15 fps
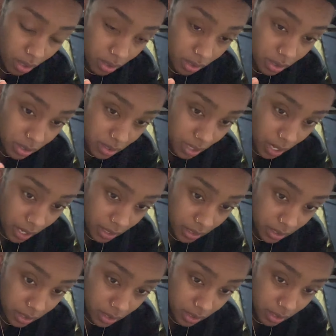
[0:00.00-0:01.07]

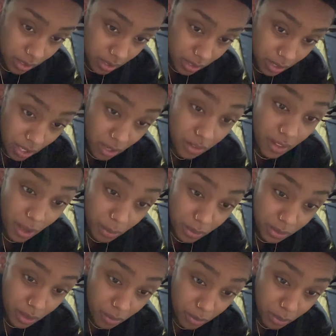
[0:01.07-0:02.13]
Decided none of that was
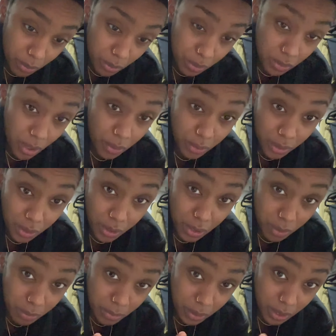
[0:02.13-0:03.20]
comfortable, so I was going to
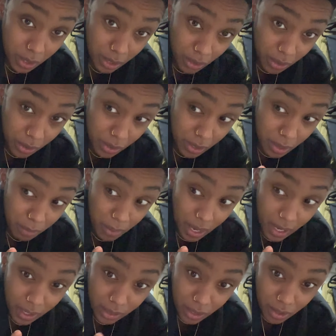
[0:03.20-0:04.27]
come here in my
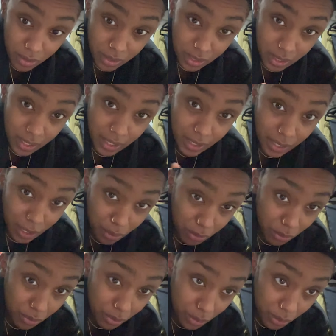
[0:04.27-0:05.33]
closet and lay on the
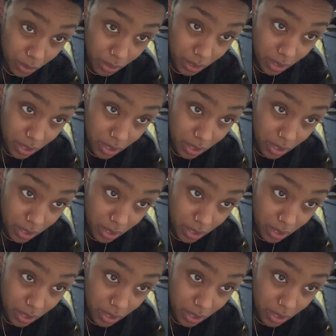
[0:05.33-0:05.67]
floor.